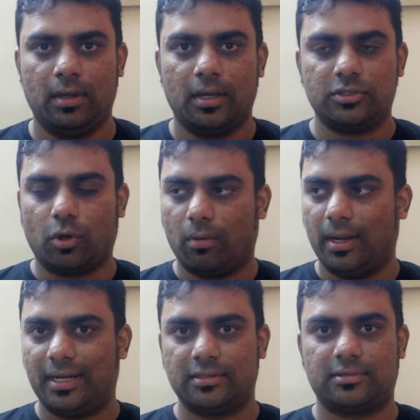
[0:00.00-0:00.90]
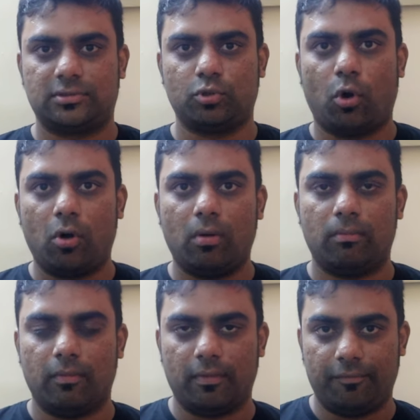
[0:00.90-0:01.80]
So it is
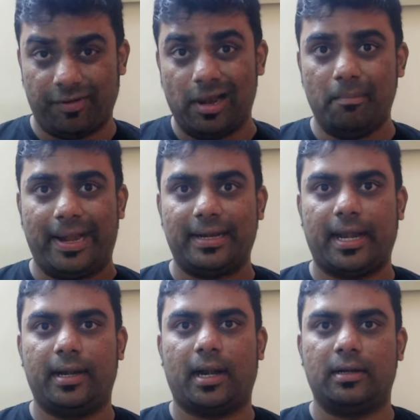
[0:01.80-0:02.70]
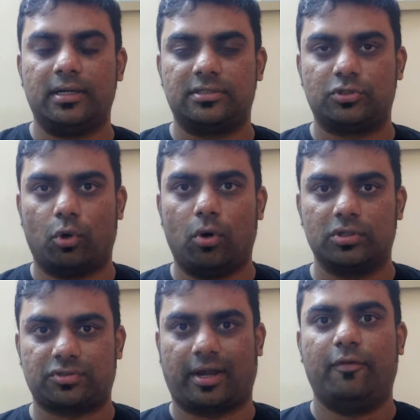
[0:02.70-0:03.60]
so well maintained and it's
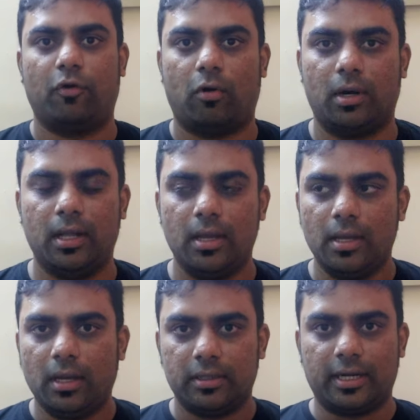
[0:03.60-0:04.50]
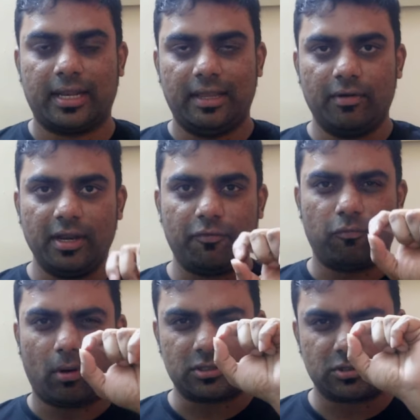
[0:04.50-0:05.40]
so straightforward that even if
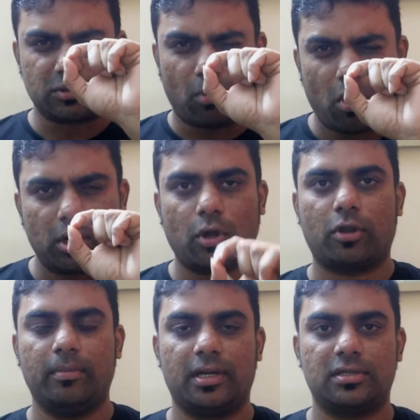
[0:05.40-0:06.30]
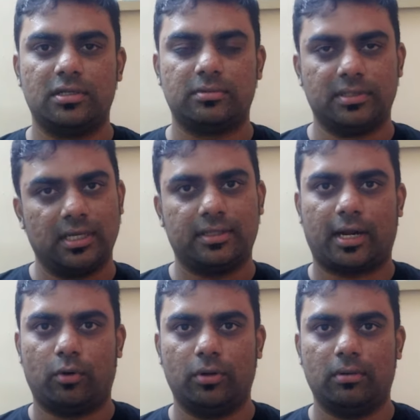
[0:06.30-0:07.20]
small documentation is missing,
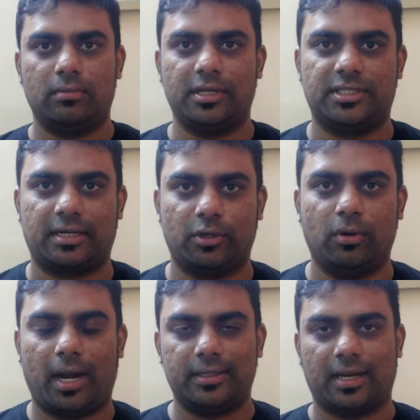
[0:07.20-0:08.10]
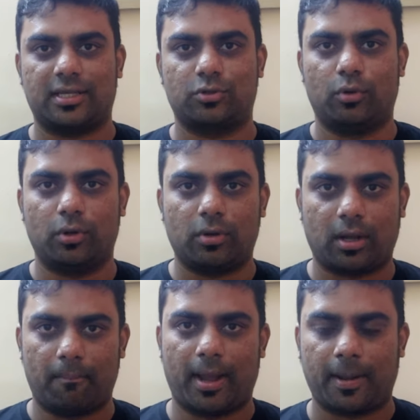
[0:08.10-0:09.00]
they're going to reject you and they're going to
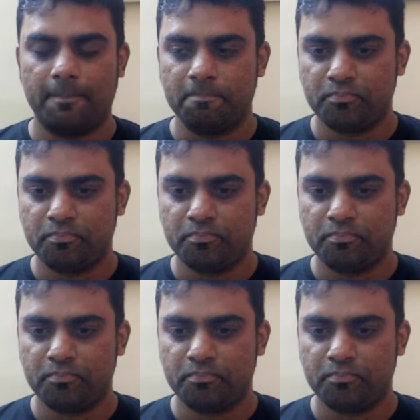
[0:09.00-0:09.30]
come back.